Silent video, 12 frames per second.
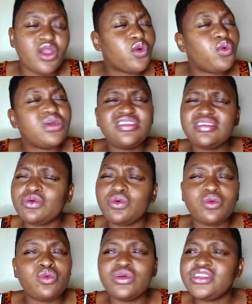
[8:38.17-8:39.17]
what,
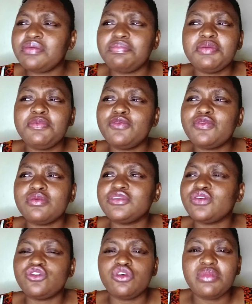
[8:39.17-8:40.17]
what are people from
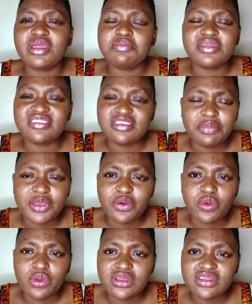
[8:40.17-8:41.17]
Sao Tome and Principe
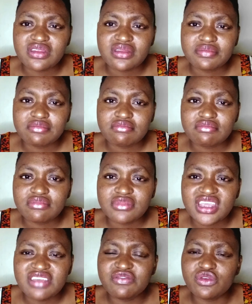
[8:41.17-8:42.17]
called,
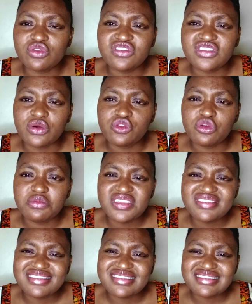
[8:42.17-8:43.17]
if not Sao
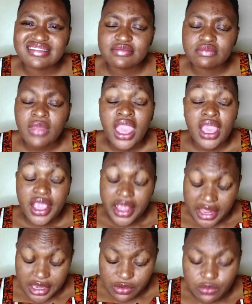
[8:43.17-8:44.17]
Tomes?
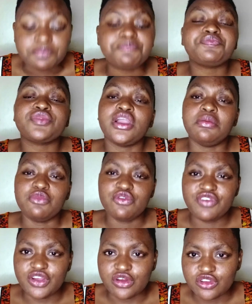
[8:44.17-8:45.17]
Anyhow,
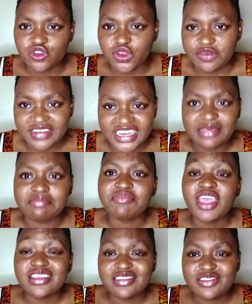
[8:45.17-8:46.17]
moving on swiftly.
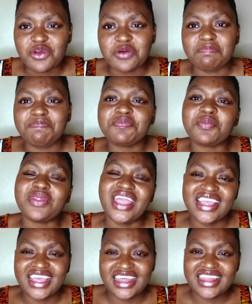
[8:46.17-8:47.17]
So,
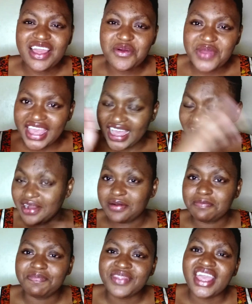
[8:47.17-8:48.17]
there we are.
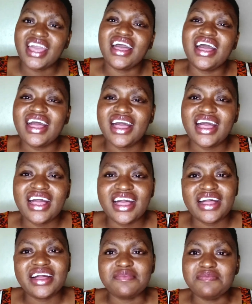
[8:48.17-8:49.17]

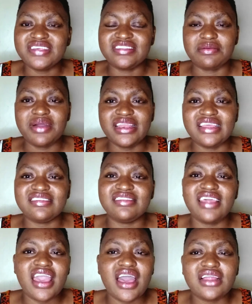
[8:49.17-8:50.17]
Uh, Mr. Man is
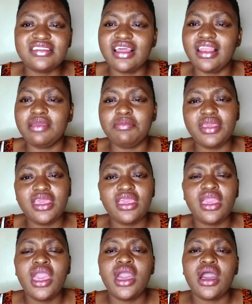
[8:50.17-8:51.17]
there telling
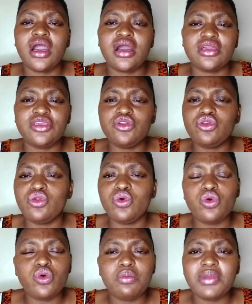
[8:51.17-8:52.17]
me, uh, you
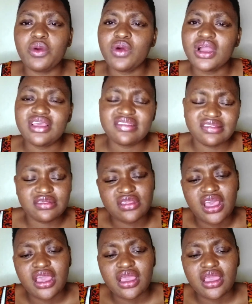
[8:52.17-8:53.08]
know, my work is